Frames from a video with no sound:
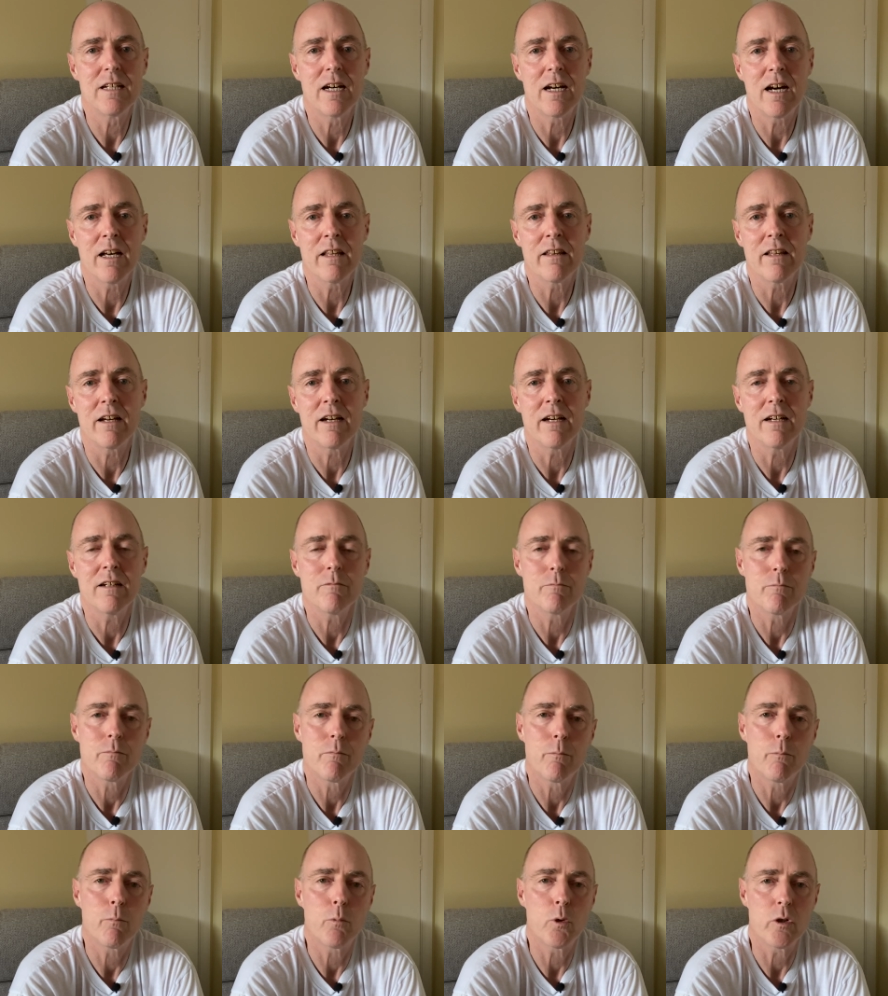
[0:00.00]
other
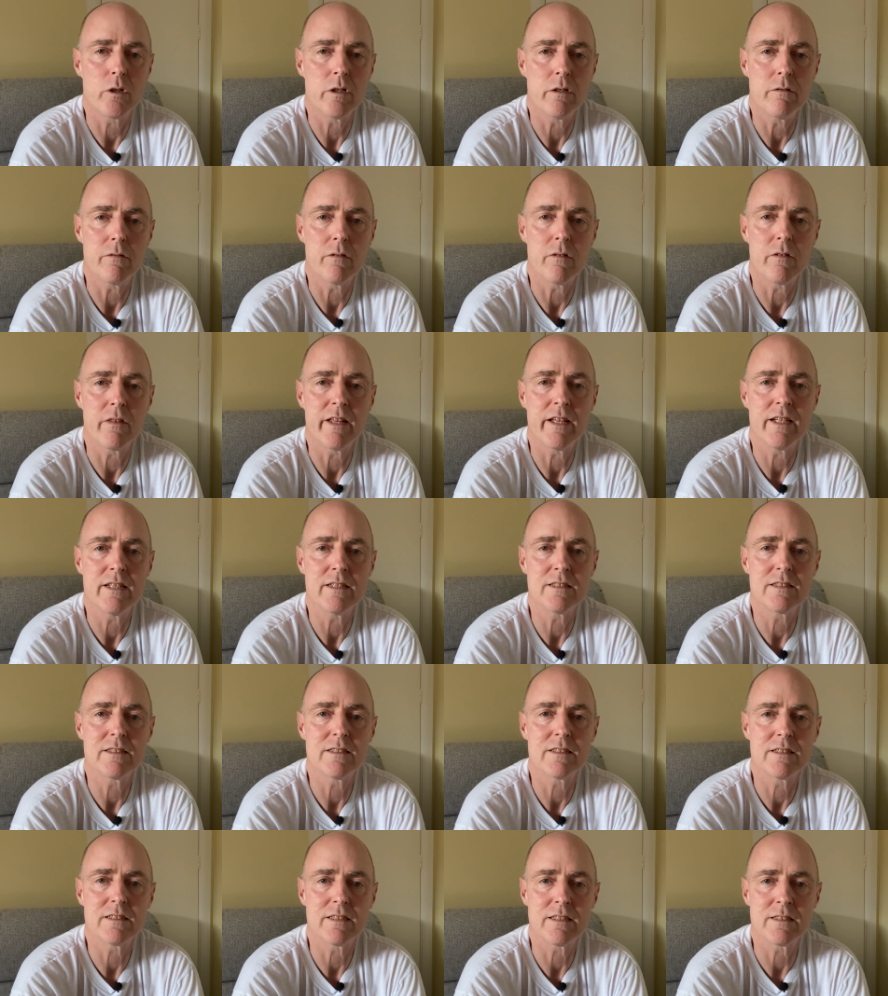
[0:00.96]
proof of
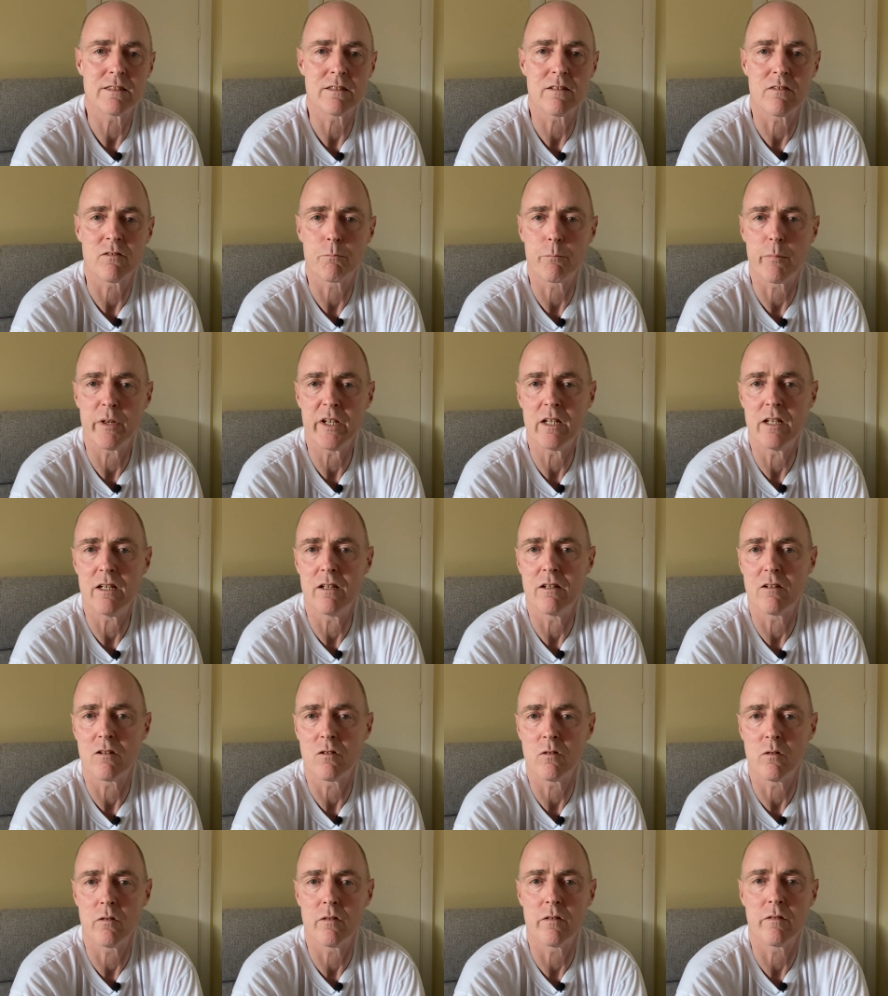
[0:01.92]
this as I've been
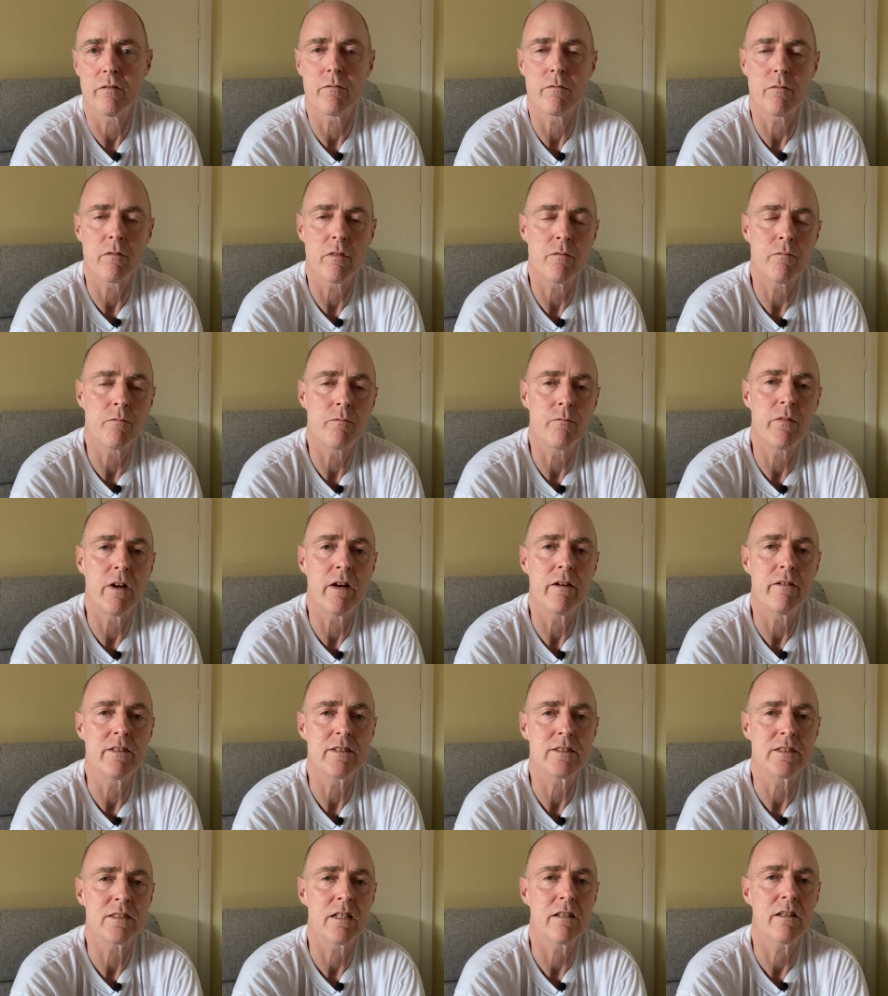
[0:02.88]
on
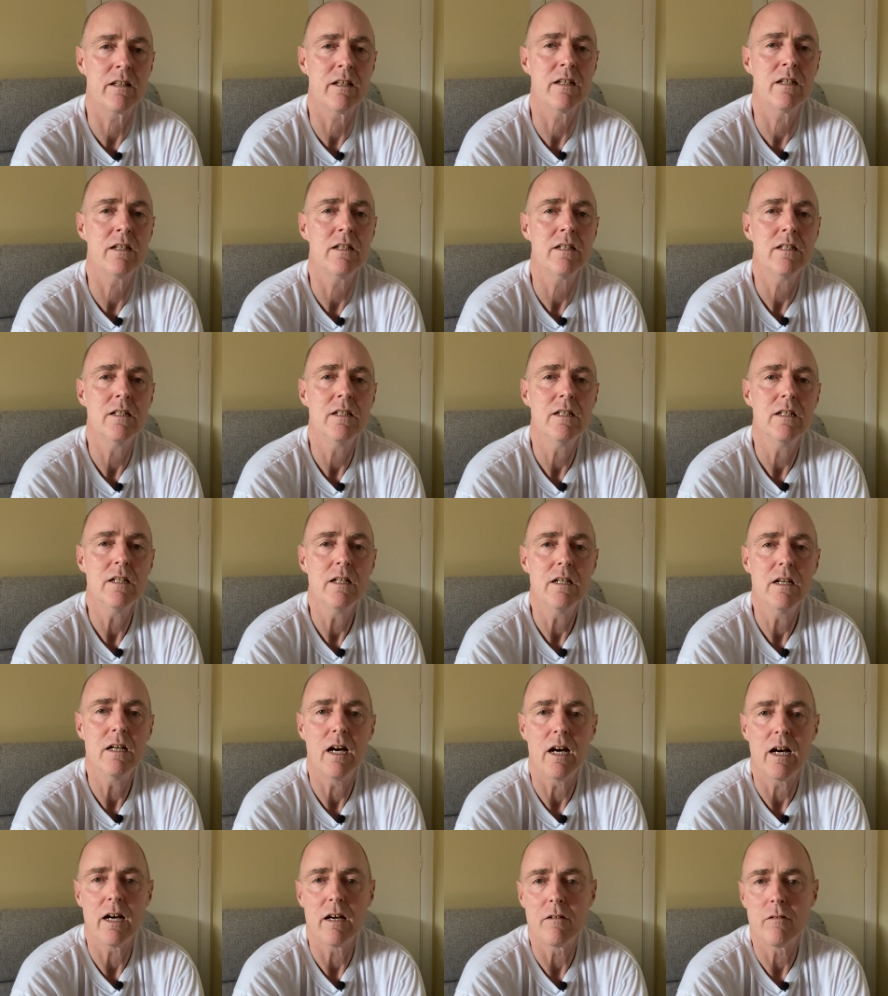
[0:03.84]
various other
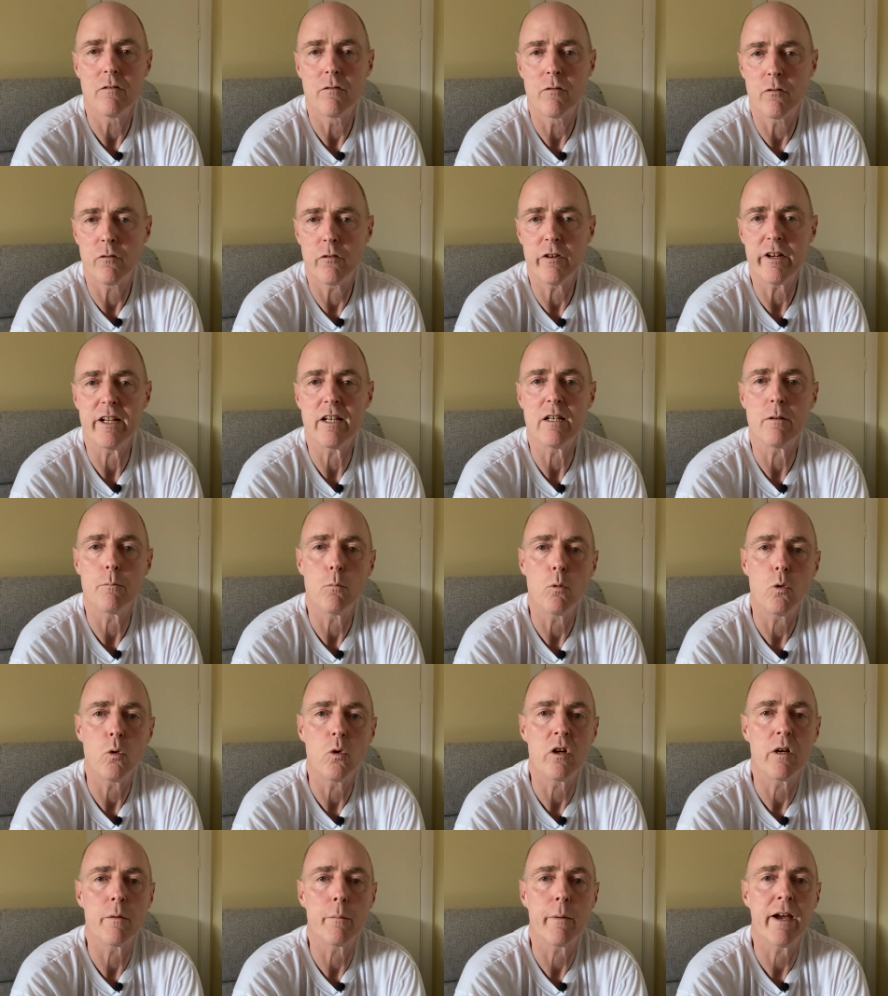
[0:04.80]
freedom
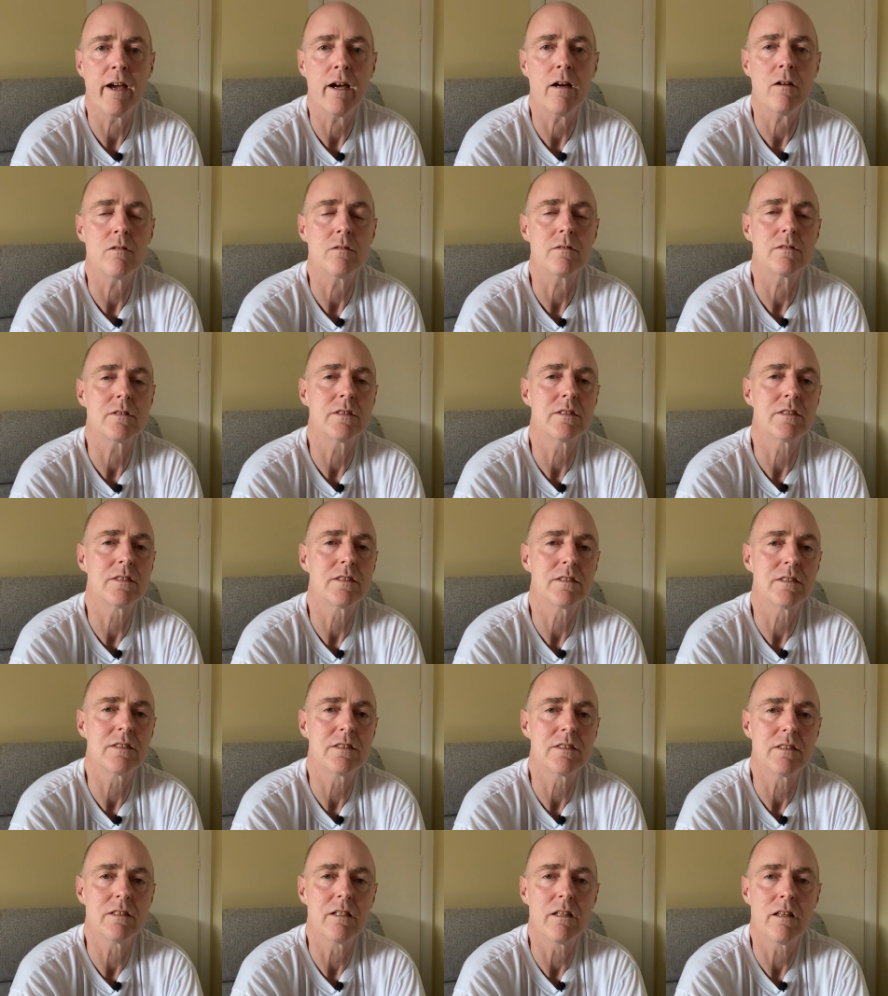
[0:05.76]

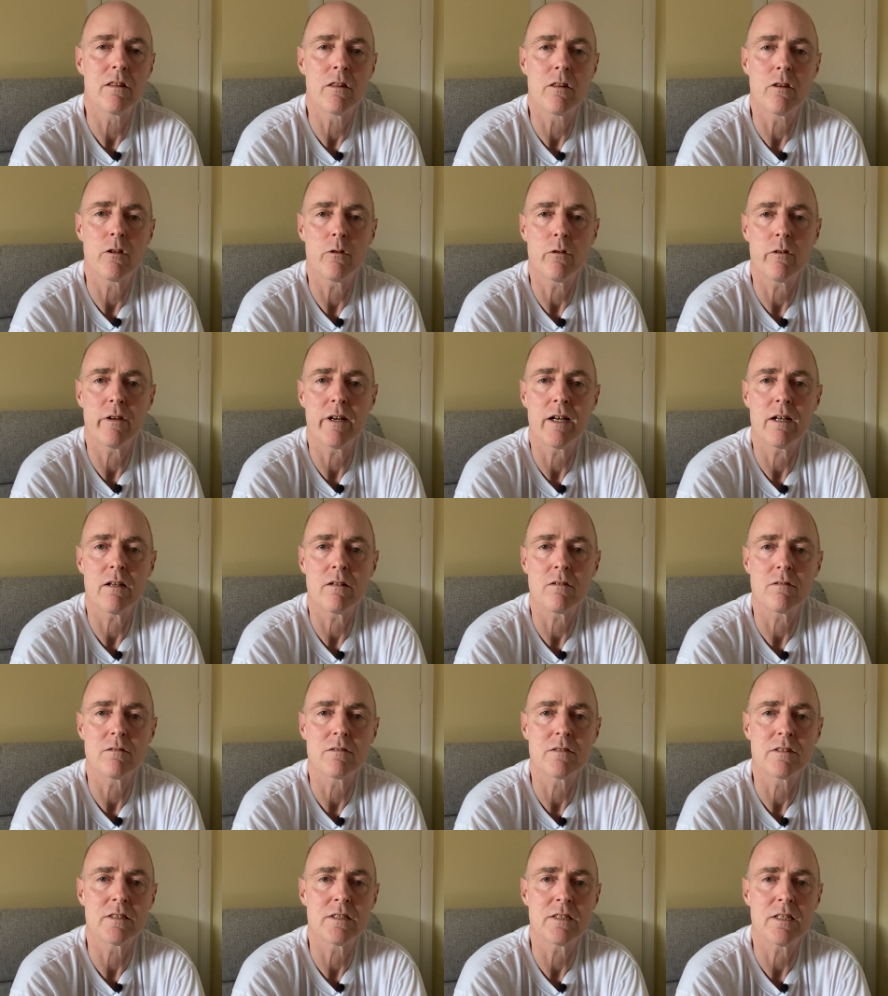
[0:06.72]
walkabouts
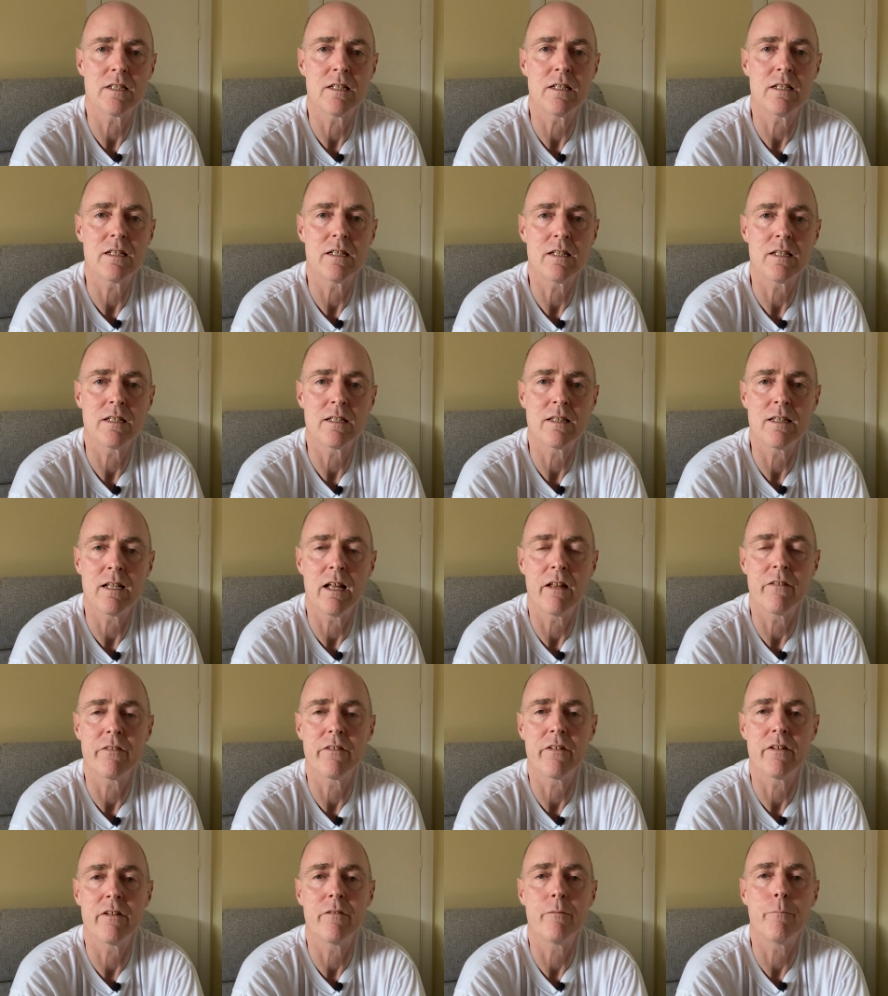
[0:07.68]
throughout uh,
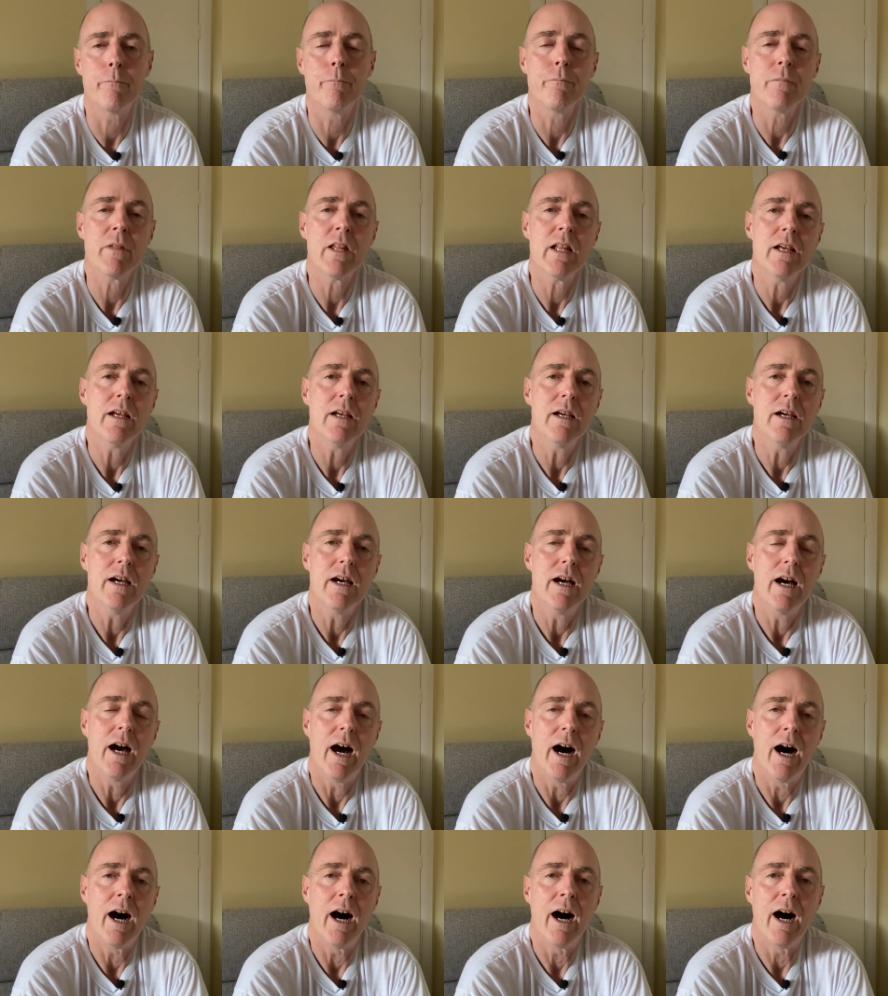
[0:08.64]
London
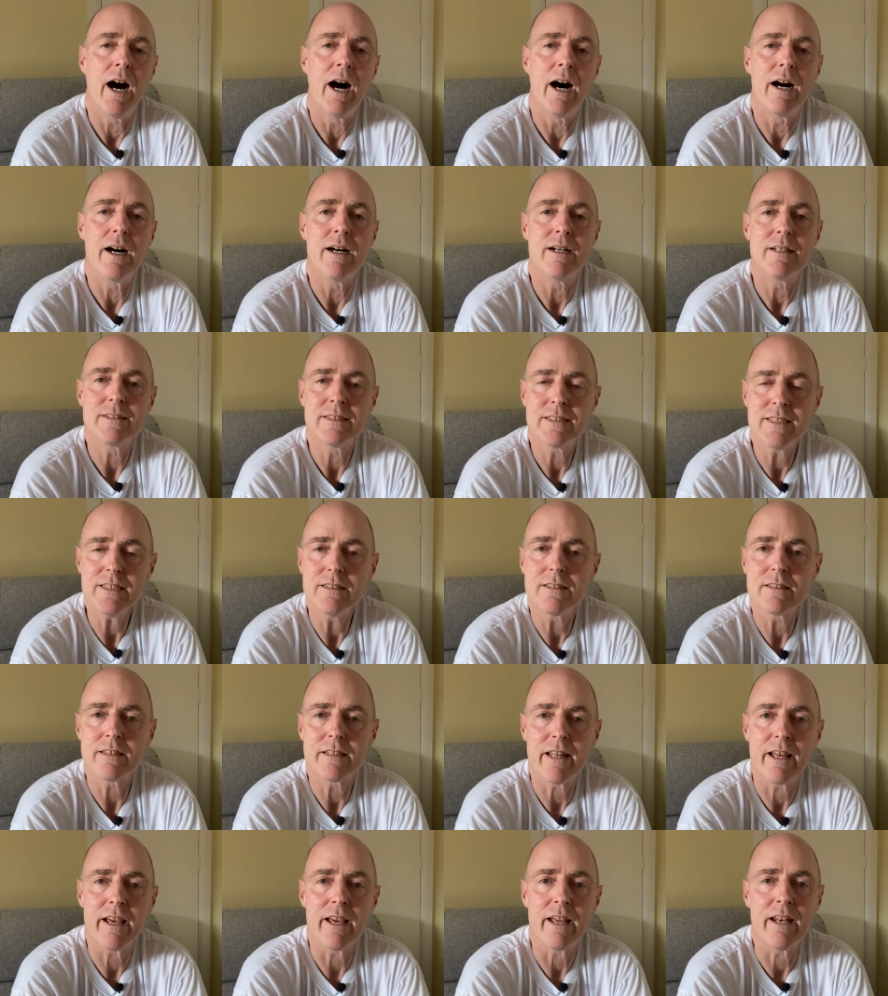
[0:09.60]
uh, since
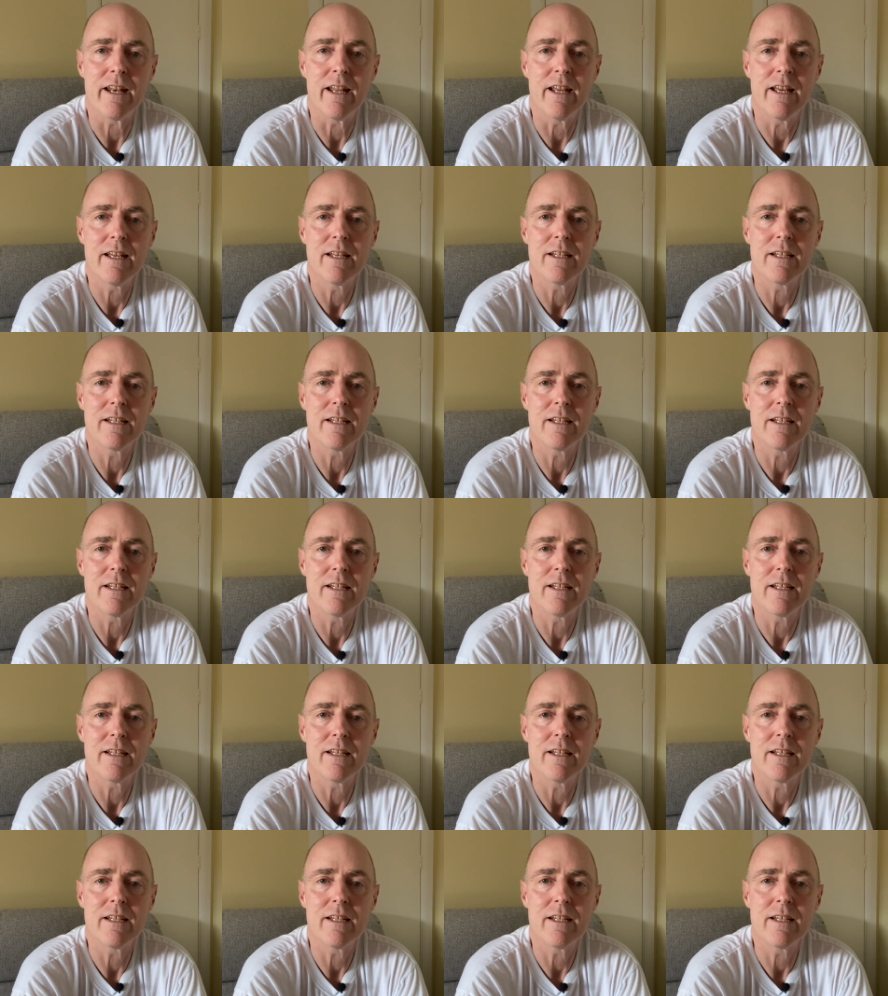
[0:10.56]
then.